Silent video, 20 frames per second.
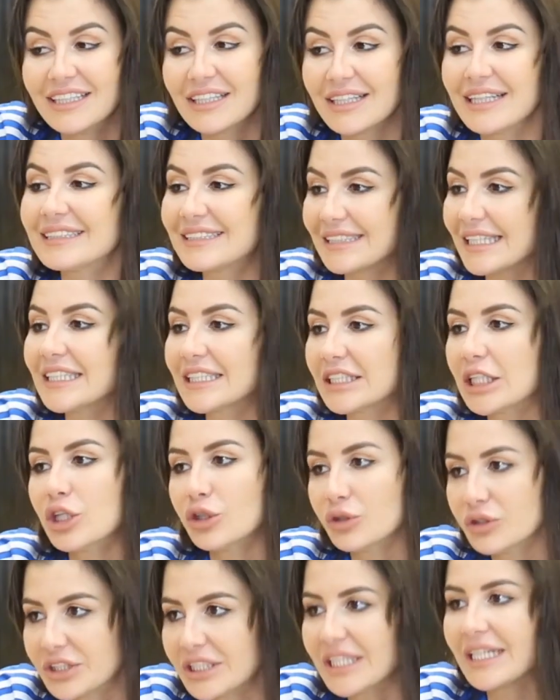it's a
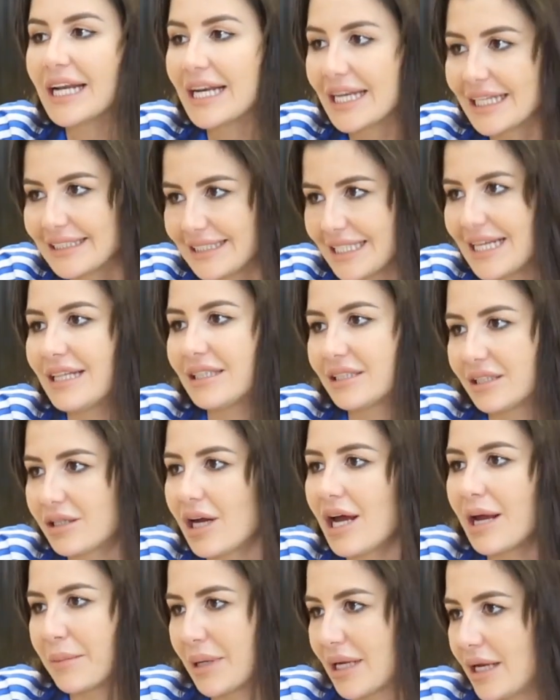routine and it takes
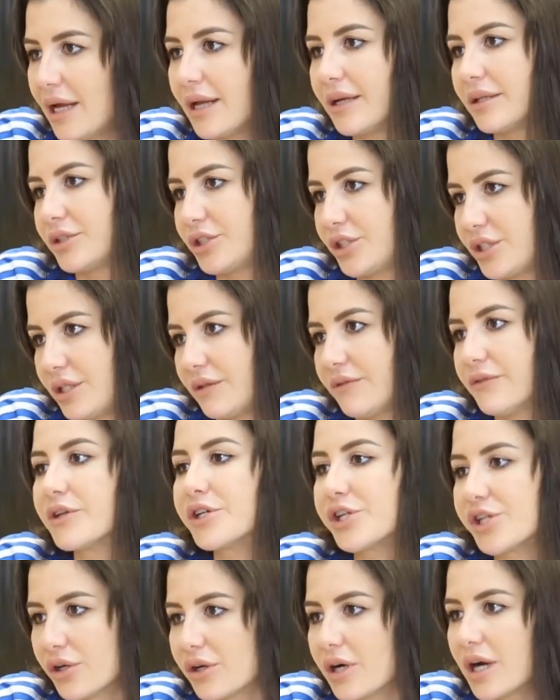time and energy for
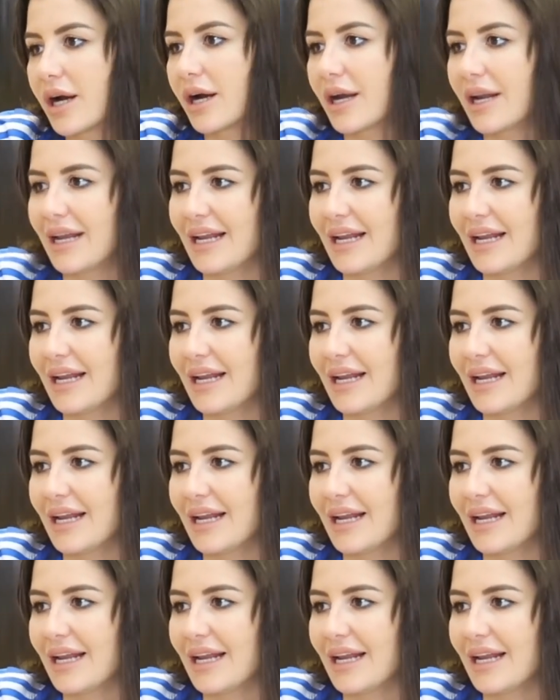sure.